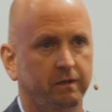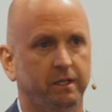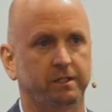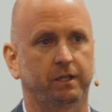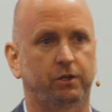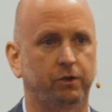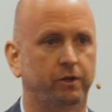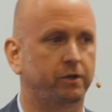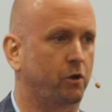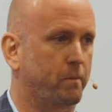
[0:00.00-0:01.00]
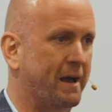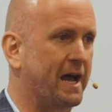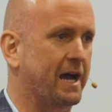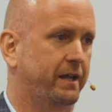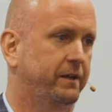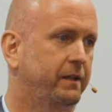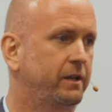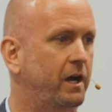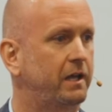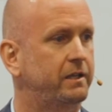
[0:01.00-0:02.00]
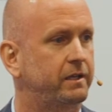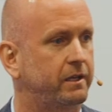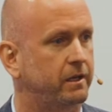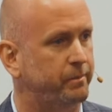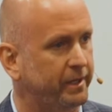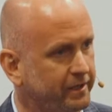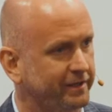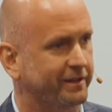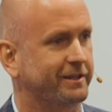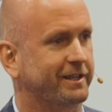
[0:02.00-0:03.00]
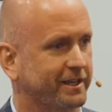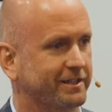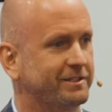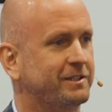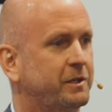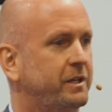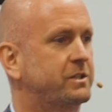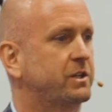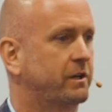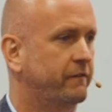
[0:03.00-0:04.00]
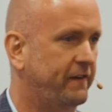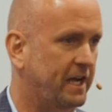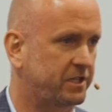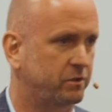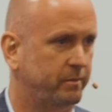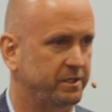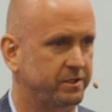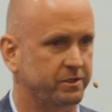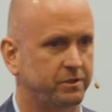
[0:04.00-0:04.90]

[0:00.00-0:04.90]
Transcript: Is it good or bad? And not in an opinion, again, it's on a factual basis.